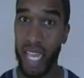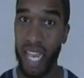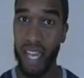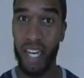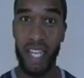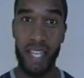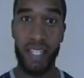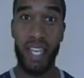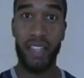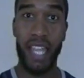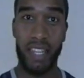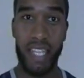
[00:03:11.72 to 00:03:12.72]
Here it is
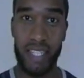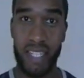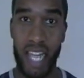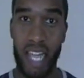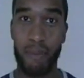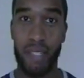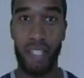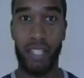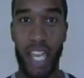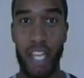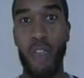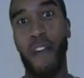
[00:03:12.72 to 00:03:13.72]
that Islam's
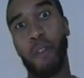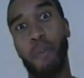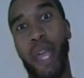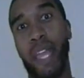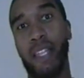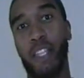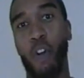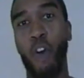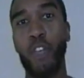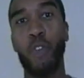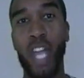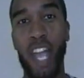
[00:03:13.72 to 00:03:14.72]
saying you have to pay it.
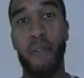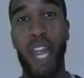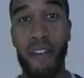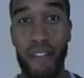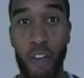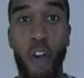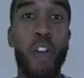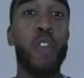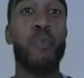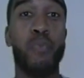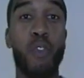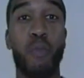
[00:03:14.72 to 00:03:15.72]
All you gave evidence, all
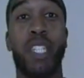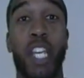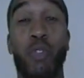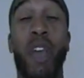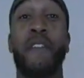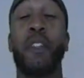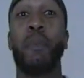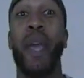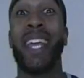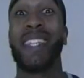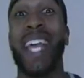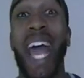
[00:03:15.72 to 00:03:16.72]
you proved is that you have to
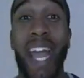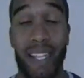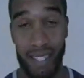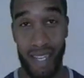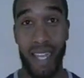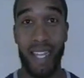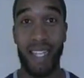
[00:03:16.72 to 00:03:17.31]
pay a tax.